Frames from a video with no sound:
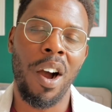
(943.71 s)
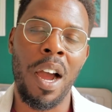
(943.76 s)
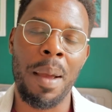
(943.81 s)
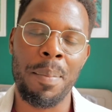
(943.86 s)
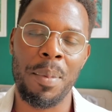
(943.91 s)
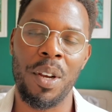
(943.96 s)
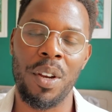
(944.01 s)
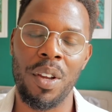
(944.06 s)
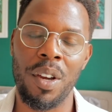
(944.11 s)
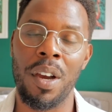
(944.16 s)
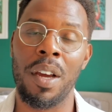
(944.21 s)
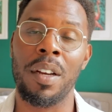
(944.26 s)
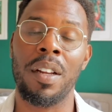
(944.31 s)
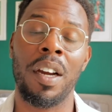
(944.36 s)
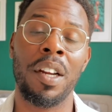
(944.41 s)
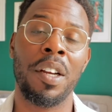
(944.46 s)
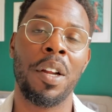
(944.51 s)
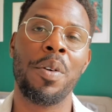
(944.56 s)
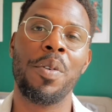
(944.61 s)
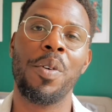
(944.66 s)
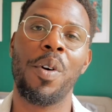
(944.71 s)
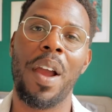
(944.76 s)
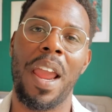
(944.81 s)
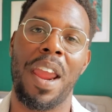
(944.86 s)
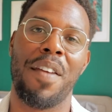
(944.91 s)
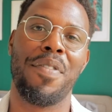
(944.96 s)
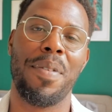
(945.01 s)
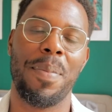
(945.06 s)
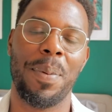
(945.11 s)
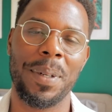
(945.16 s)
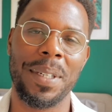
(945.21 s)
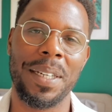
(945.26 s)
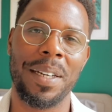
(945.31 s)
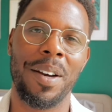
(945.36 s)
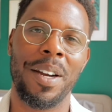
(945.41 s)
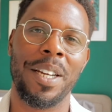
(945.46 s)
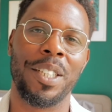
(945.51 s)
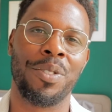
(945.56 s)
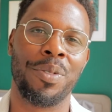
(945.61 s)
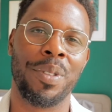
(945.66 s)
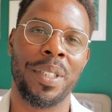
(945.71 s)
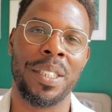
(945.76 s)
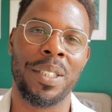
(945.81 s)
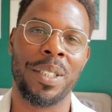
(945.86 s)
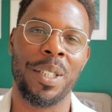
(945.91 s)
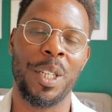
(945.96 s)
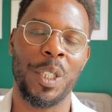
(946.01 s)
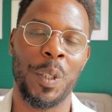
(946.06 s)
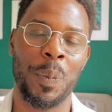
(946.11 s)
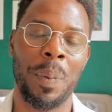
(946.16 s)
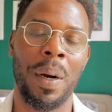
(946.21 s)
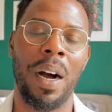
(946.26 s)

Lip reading: I'm a nerd. I know not everybody likes research,